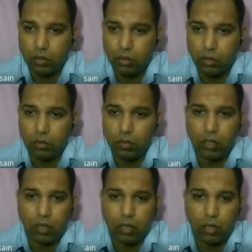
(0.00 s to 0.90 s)
human
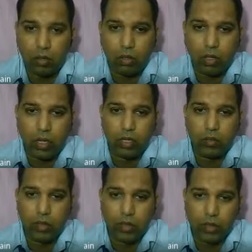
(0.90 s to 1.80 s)
or
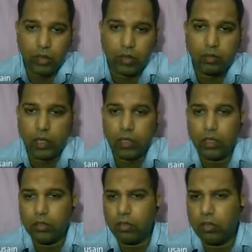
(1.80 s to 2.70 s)
animal disease but
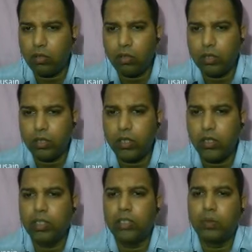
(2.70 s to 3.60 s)
does not
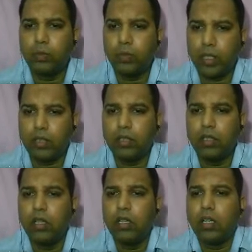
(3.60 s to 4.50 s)
ordinarily spread
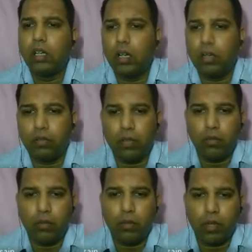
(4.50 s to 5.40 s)

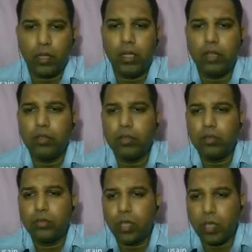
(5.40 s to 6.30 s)
from one individual
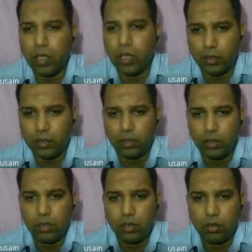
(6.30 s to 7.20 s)
to another.
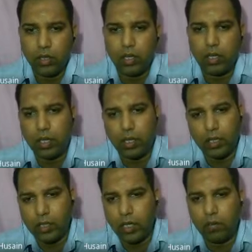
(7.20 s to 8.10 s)
Okay, like
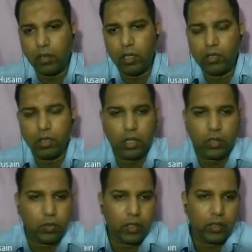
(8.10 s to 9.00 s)
HIV, SARS
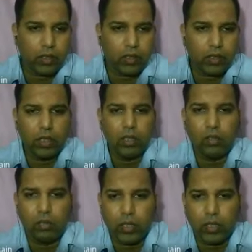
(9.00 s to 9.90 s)
virus.
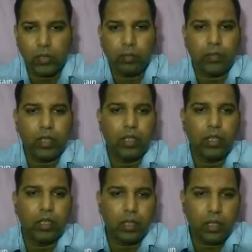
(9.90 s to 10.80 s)
Okay,
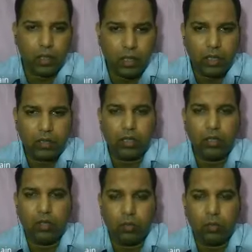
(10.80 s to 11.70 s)
it needs a
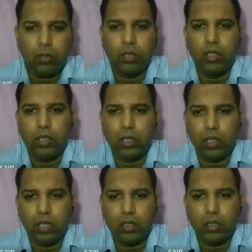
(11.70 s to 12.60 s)
lot more
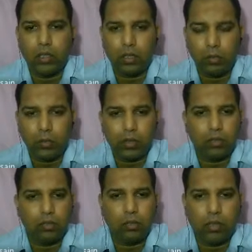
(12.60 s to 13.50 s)
than a
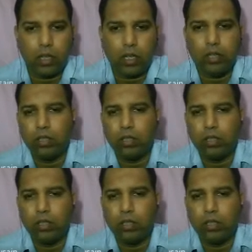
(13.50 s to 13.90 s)
personal contact